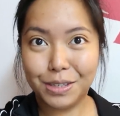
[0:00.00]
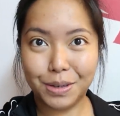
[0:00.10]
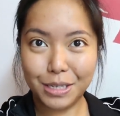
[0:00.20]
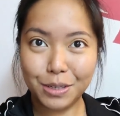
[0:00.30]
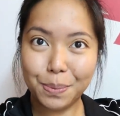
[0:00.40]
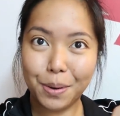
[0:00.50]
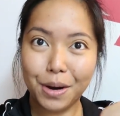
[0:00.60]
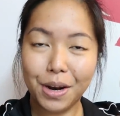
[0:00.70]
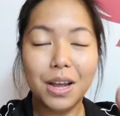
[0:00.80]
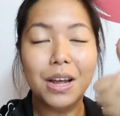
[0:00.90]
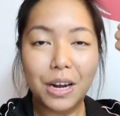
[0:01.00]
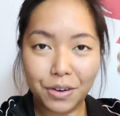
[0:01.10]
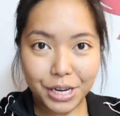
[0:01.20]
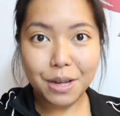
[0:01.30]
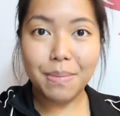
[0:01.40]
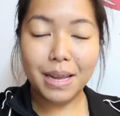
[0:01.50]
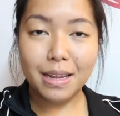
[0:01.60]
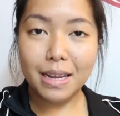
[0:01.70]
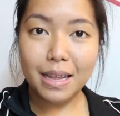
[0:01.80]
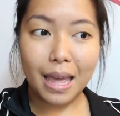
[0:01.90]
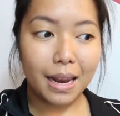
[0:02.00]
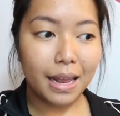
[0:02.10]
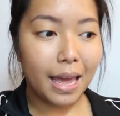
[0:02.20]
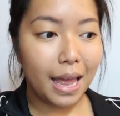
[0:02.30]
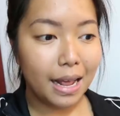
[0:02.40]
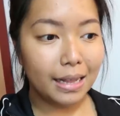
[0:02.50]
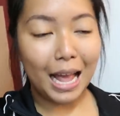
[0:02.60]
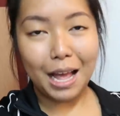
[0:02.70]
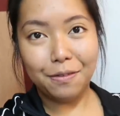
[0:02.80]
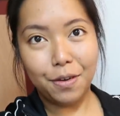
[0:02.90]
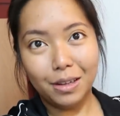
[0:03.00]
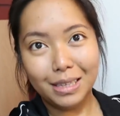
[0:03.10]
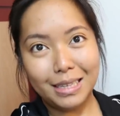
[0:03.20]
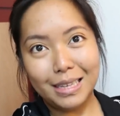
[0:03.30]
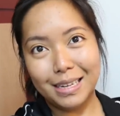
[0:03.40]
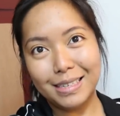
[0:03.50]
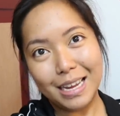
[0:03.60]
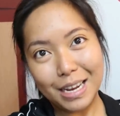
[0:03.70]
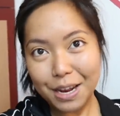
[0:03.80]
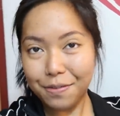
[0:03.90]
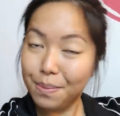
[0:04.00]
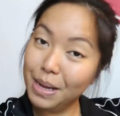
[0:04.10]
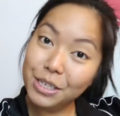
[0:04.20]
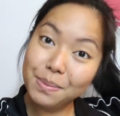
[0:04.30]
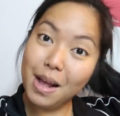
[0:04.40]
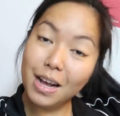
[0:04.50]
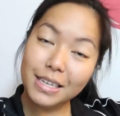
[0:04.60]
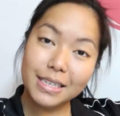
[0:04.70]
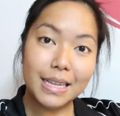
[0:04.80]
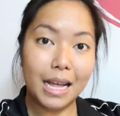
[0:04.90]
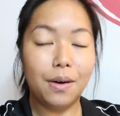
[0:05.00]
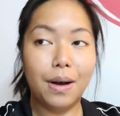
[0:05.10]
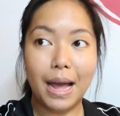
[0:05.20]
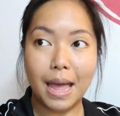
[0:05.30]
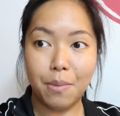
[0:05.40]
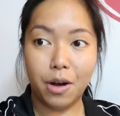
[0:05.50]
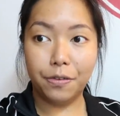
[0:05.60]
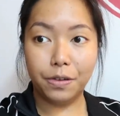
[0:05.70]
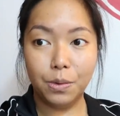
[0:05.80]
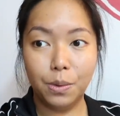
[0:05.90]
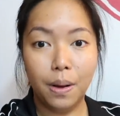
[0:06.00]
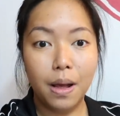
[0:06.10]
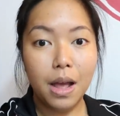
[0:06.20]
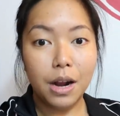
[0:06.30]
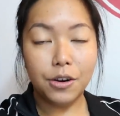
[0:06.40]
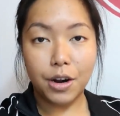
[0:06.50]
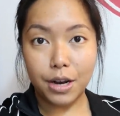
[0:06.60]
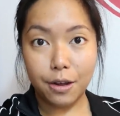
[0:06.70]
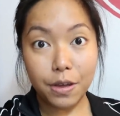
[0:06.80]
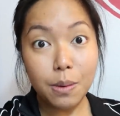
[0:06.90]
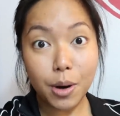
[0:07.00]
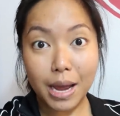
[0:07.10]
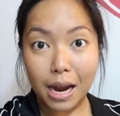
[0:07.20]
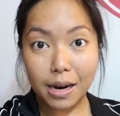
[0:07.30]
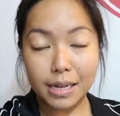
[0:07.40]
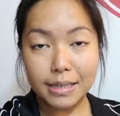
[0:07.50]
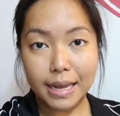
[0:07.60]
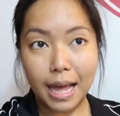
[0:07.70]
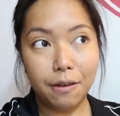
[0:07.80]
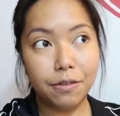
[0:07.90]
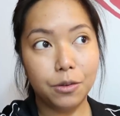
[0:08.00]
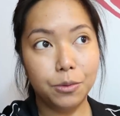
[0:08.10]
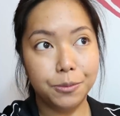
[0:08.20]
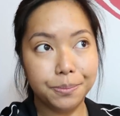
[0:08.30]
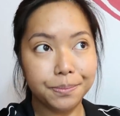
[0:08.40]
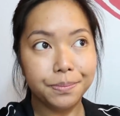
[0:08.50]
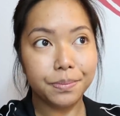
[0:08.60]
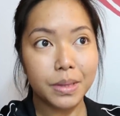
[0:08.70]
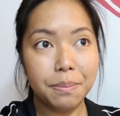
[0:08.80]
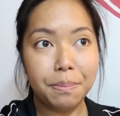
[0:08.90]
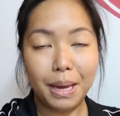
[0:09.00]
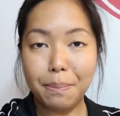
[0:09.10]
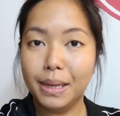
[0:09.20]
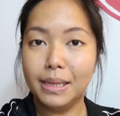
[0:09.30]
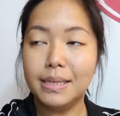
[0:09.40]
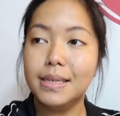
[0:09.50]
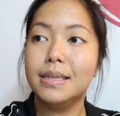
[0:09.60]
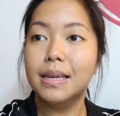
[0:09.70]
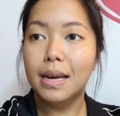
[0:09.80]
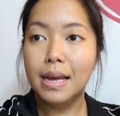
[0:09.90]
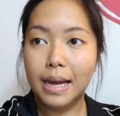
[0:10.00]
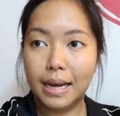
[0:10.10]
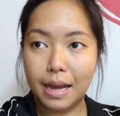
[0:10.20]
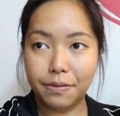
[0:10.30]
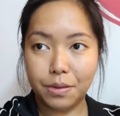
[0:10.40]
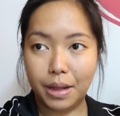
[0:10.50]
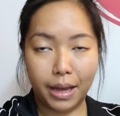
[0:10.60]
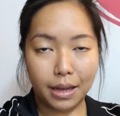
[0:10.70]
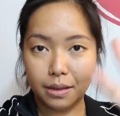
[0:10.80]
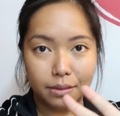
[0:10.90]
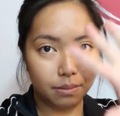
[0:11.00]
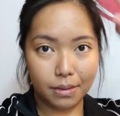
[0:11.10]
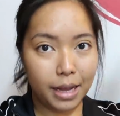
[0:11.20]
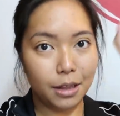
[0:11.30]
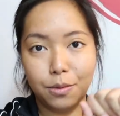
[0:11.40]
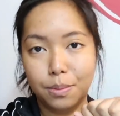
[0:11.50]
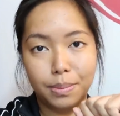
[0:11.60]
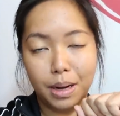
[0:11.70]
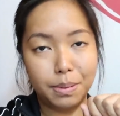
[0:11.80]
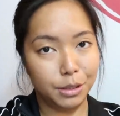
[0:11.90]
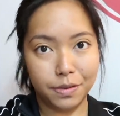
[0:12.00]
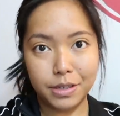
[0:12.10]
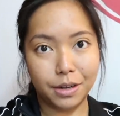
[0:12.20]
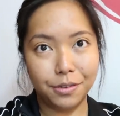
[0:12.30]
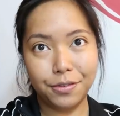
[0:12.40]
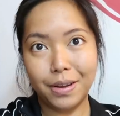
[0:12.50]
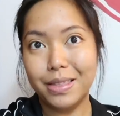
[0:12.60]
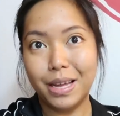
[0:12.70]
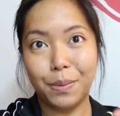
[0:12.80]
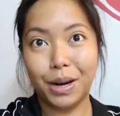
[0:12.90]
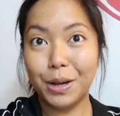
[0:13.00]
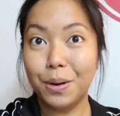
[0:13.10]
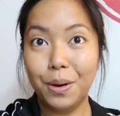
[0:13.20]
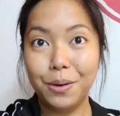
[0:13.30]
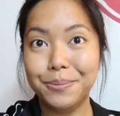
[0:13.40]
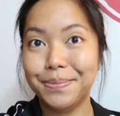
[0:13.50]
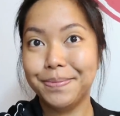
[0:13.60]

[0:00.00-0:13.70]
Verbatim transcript: So I super recommend it. And again, I'll have all the details in the information box. Now I am off to run a few more errands. I have to pay bills. I have to like do a bunch of stuff, and then we're gonna go home.